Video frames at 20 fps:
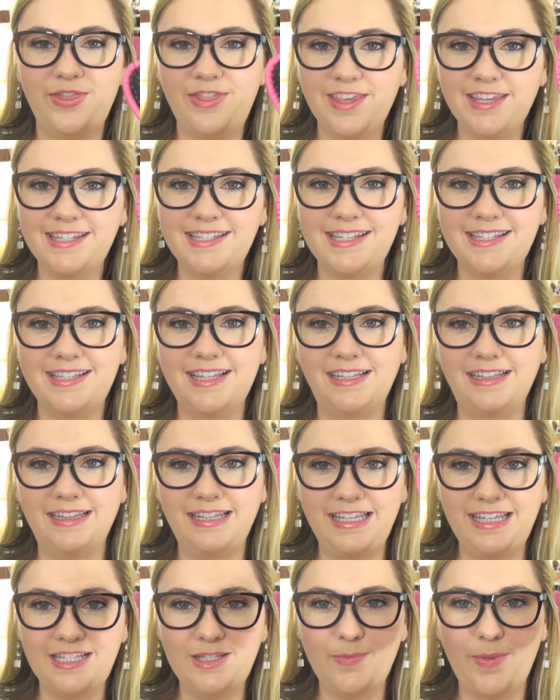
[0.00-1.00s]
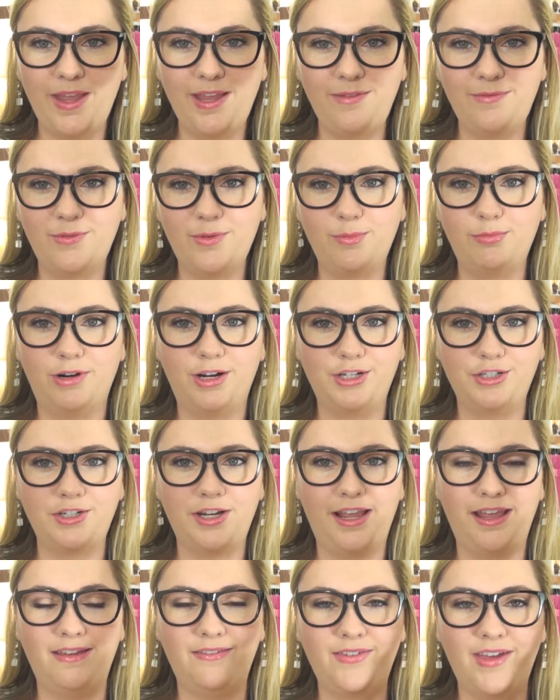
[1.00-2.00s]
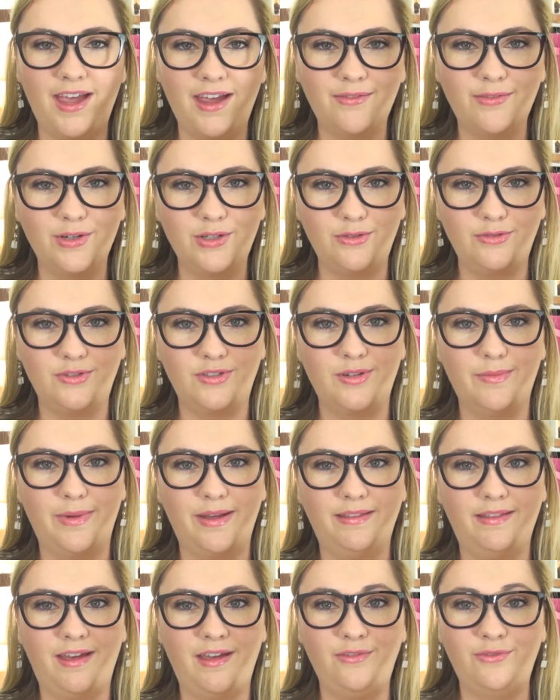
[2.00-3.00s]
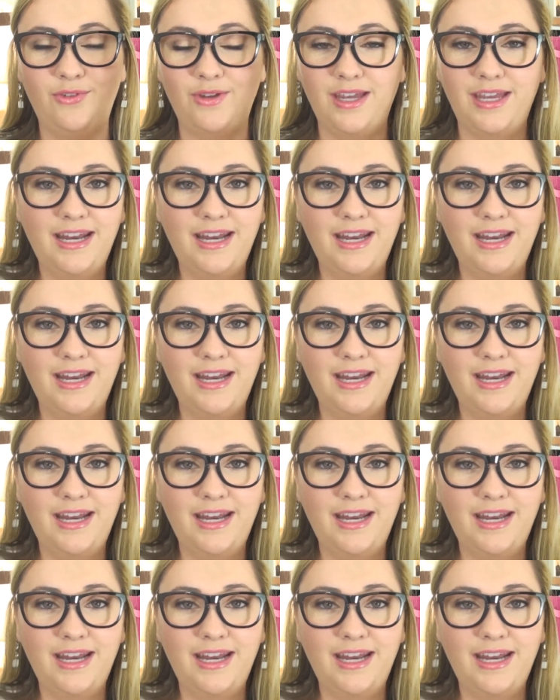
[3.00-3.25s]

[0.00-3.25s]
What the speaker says: This is the least painful brush I've ever used in my life,